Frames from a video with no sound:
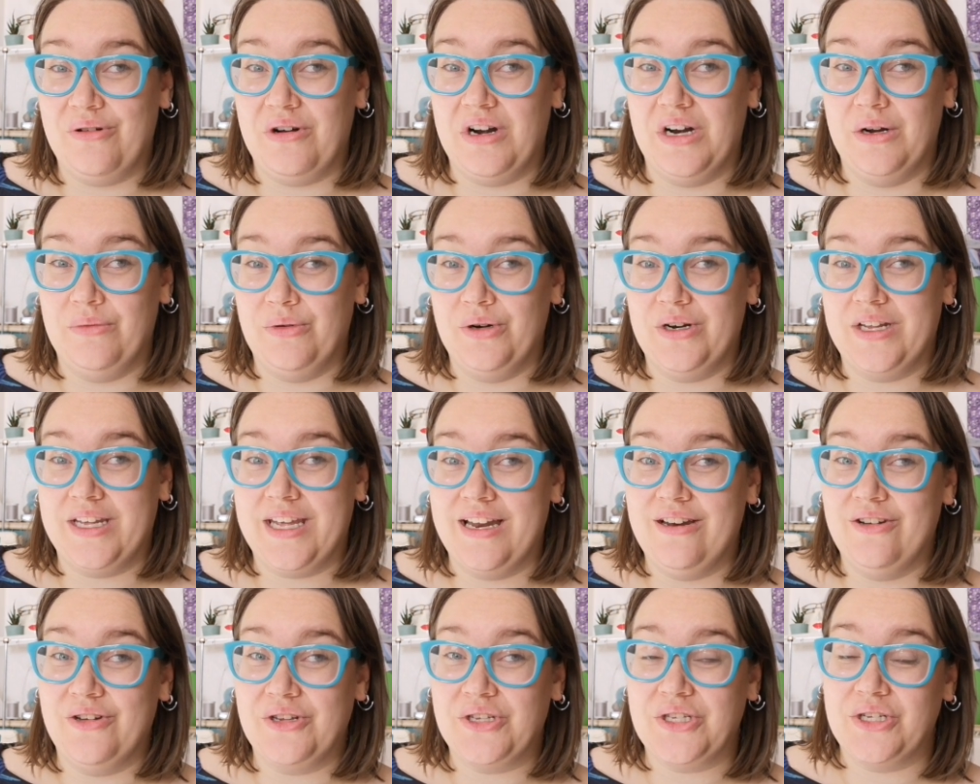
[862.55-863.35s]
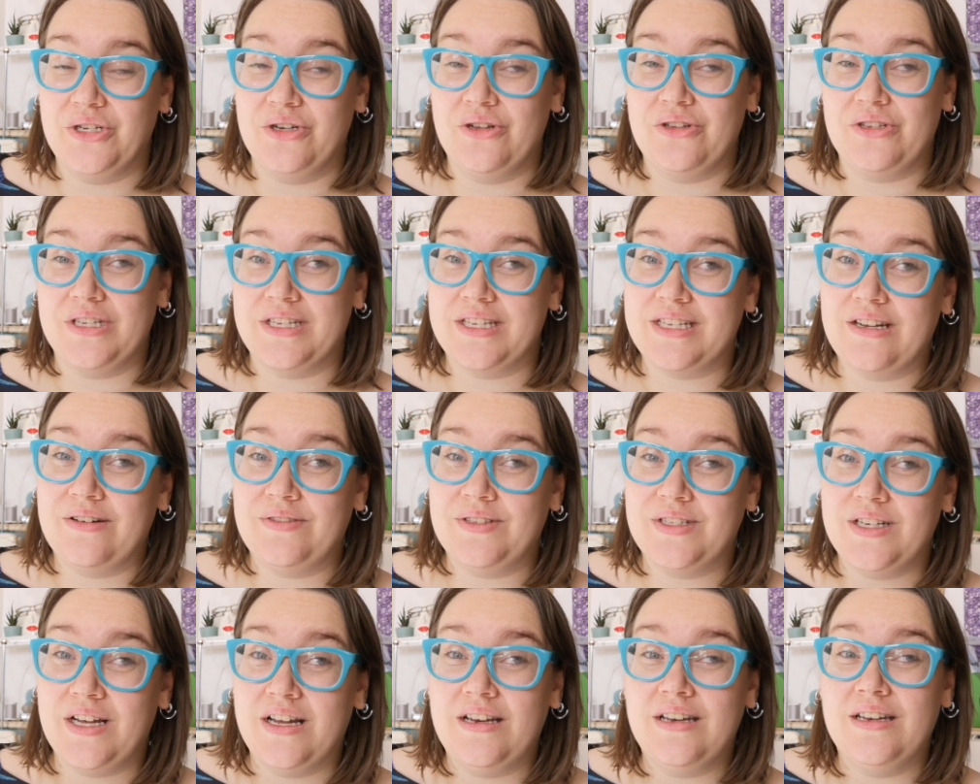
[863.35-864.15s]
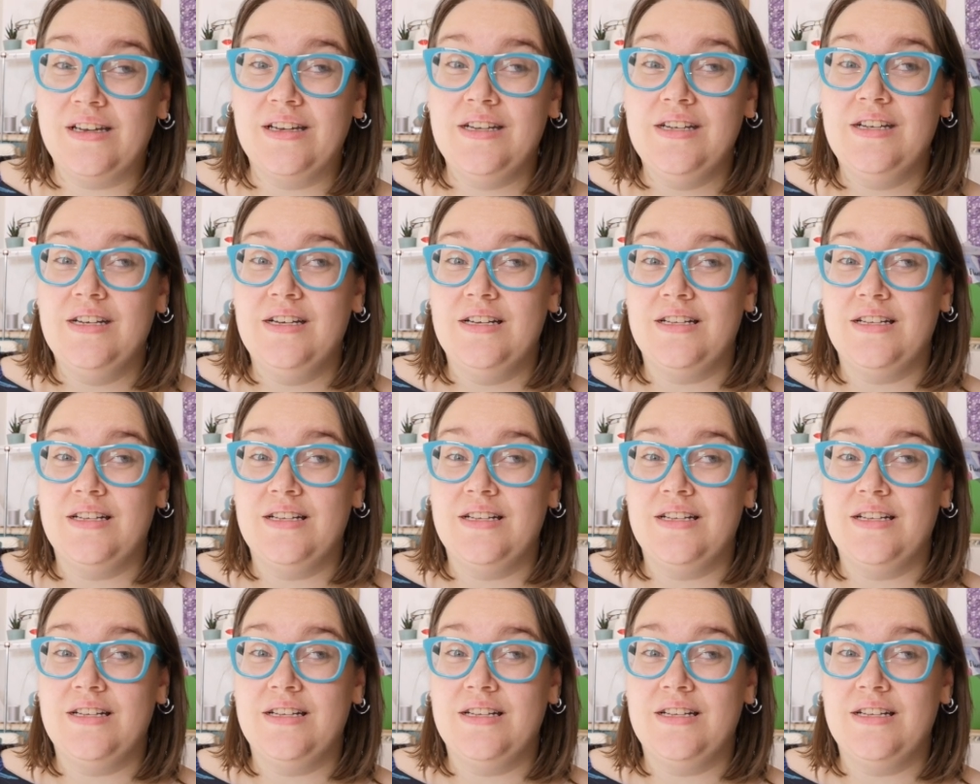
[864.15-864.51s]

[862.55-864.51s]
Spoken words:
where I want to get lots and lots of stuff done.